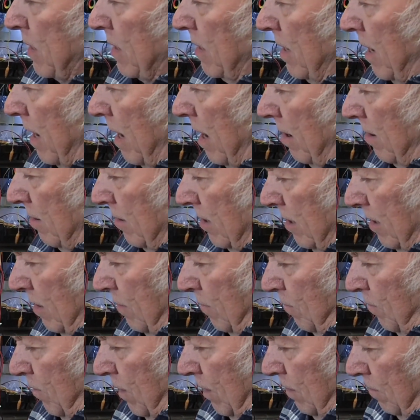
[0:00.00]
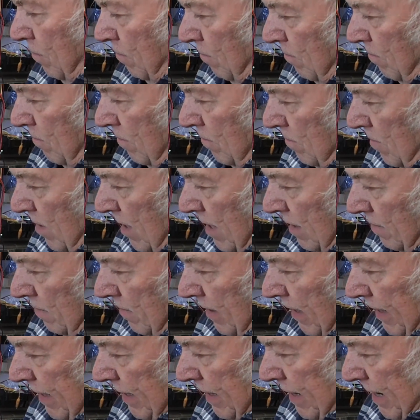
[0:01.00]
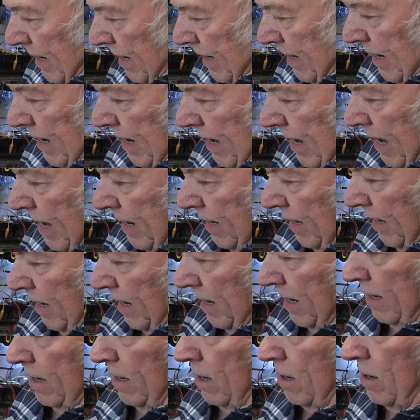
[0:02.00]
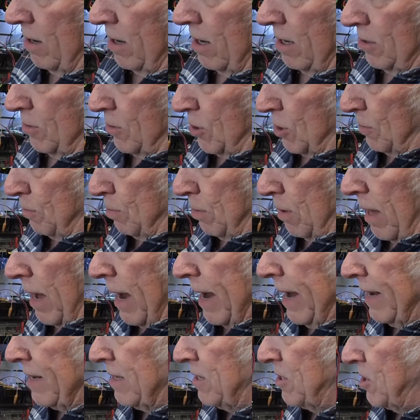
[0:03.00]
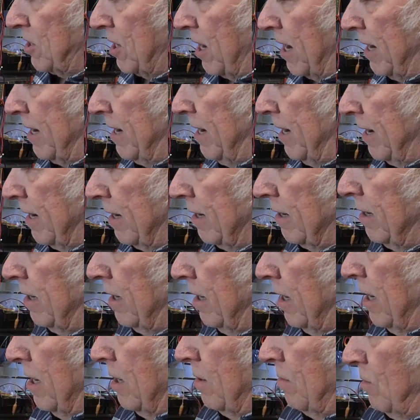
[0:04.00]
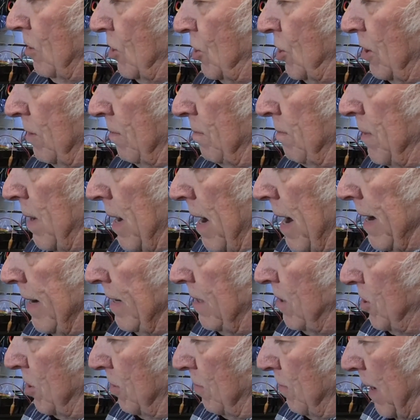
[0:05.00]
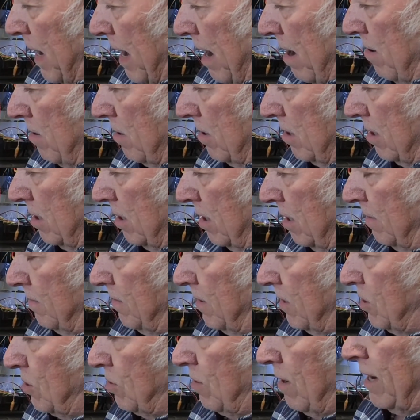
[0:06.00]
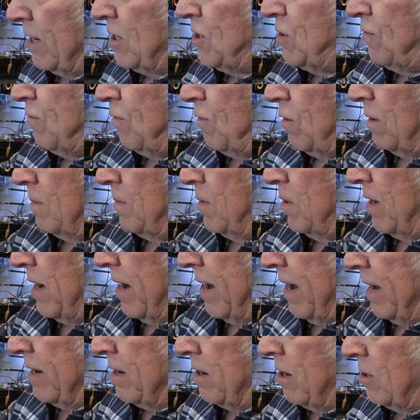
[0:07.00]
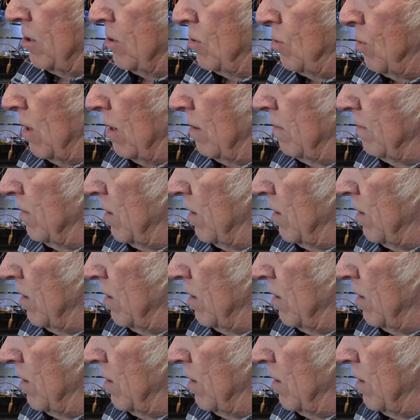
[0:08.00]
Now, if we want, we can add in our supply inside here, which combines the power of the transformer and our 12